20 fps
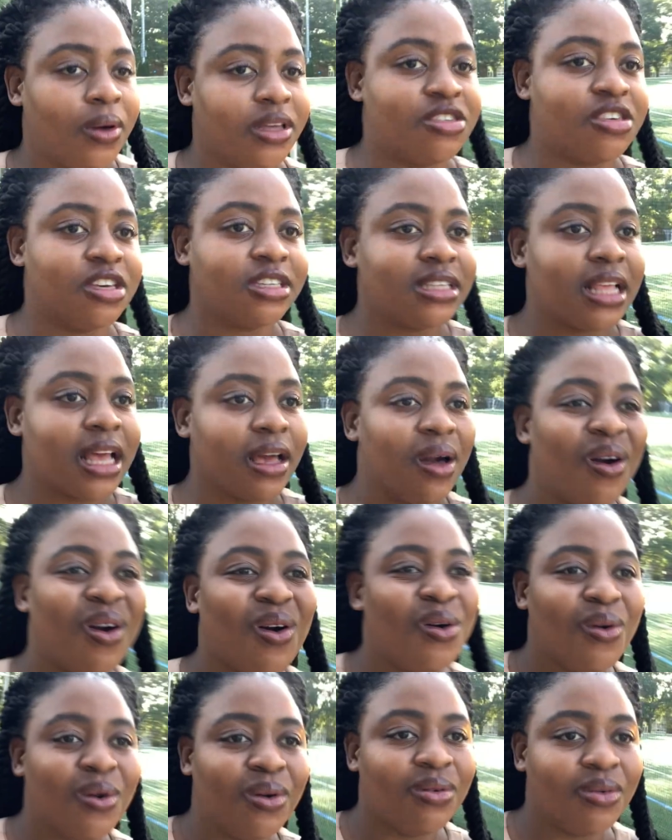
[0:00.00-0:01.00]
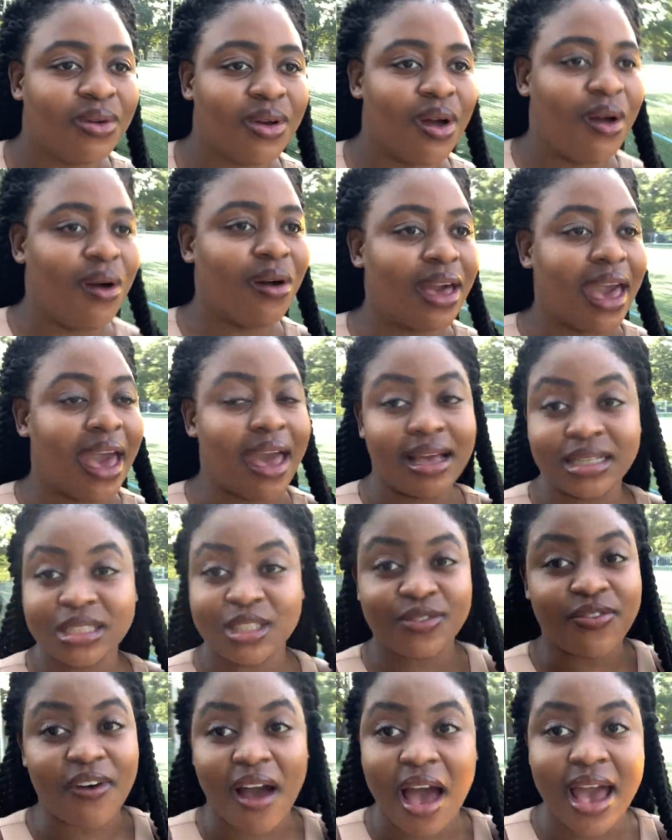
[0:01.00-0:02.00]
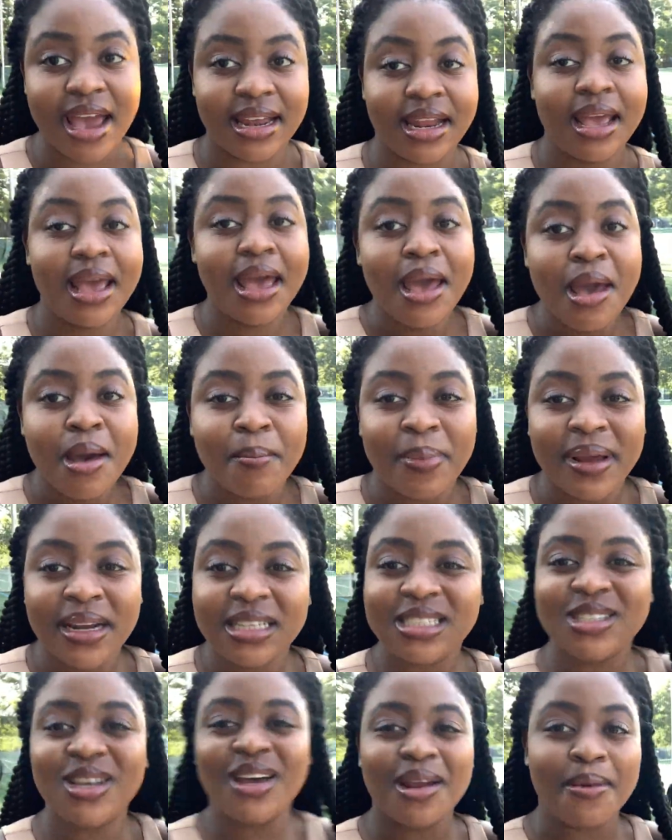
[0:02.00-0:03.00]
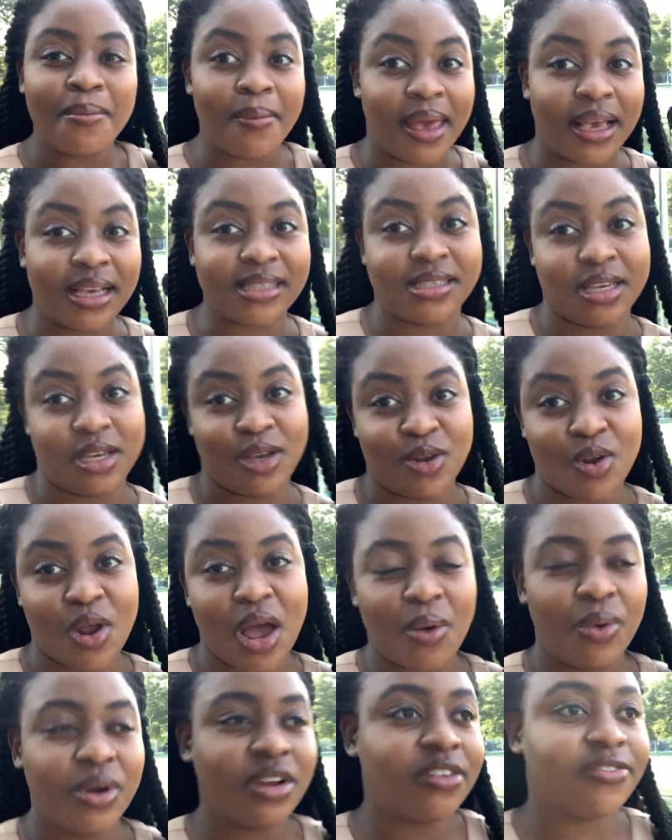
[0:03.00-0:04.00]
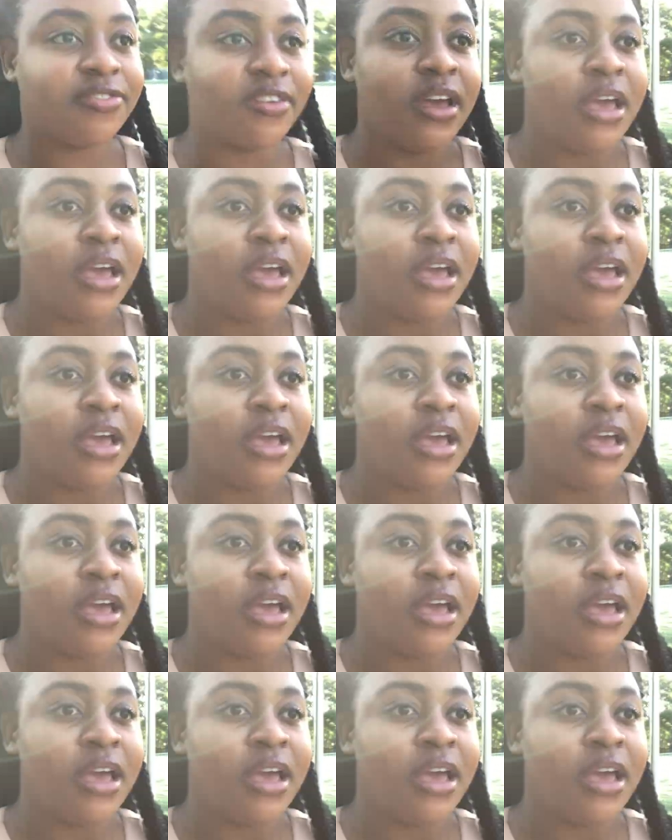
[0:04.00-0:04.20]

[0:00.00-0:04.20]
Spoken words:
it's just like, oh, okay, it's fine, but it's not amazing, you know. I would have